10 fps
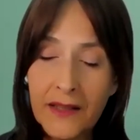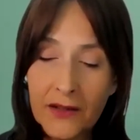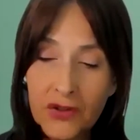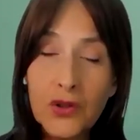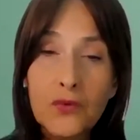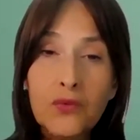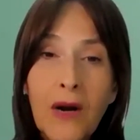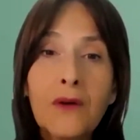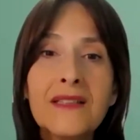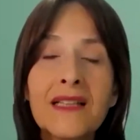
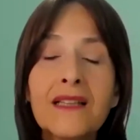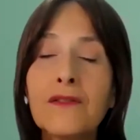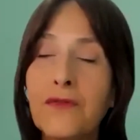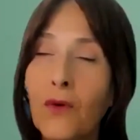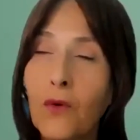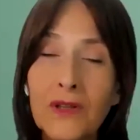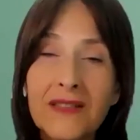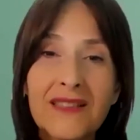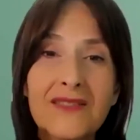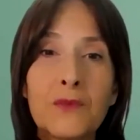surrounding, for all
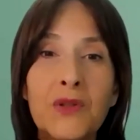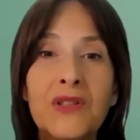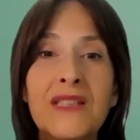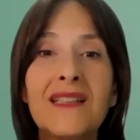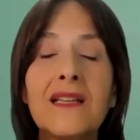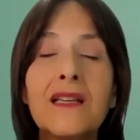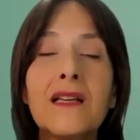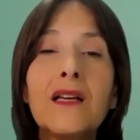this community.